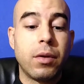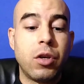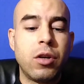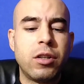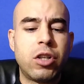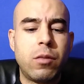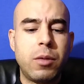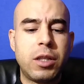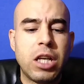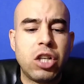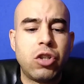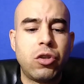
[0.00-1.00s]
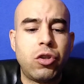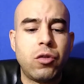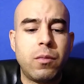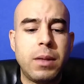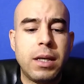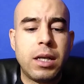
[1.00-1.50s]
your interpretation
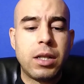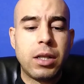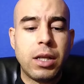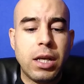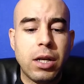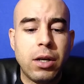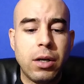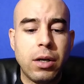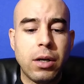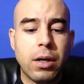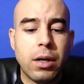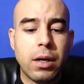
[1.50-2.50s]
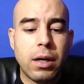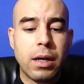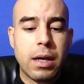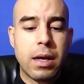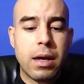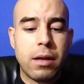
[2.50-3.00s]
should be clear
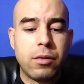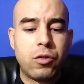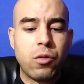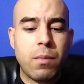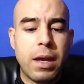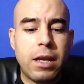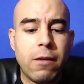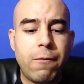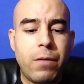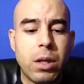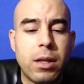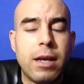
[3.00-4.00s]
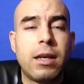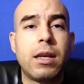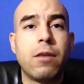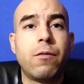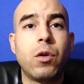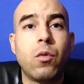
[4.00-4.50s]
to make it feel like
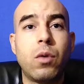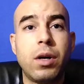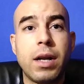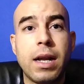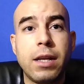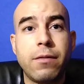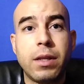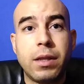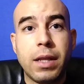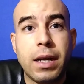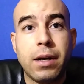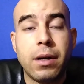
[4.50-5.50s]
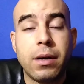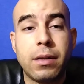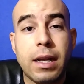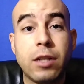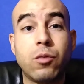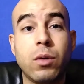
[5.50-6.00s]
if you were not even there.
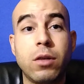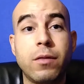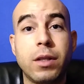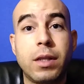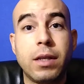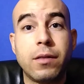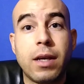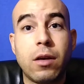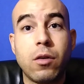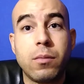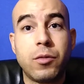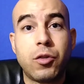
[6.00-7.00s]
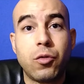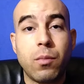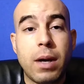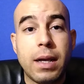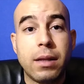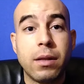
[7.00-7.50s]
That is one of the things that comes to
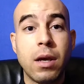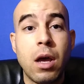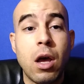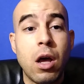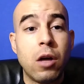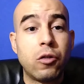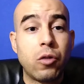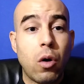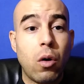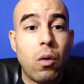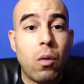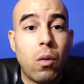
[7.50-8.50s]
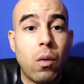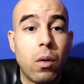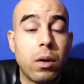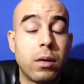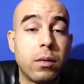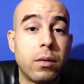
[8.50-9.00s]
mind.
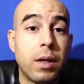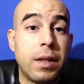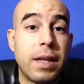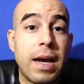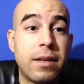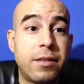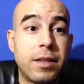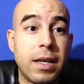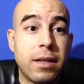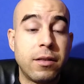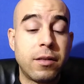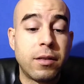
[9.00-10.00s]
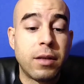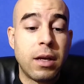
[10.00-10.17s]
So, in that sense,